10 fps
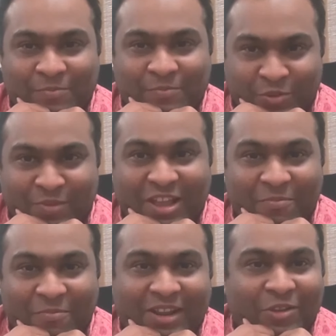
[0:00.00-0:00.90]
To make
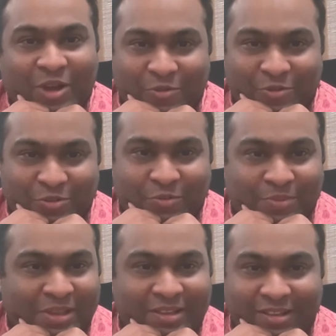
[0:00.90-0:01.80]
money, you have to
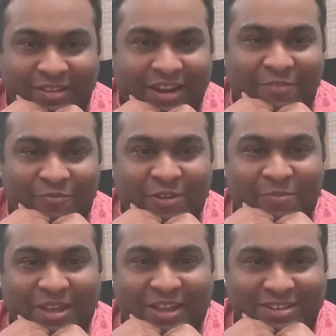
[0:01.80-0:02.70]
be great
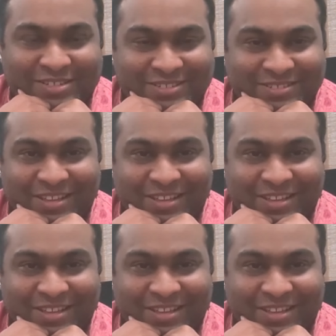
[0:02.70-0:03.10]
filmmakers.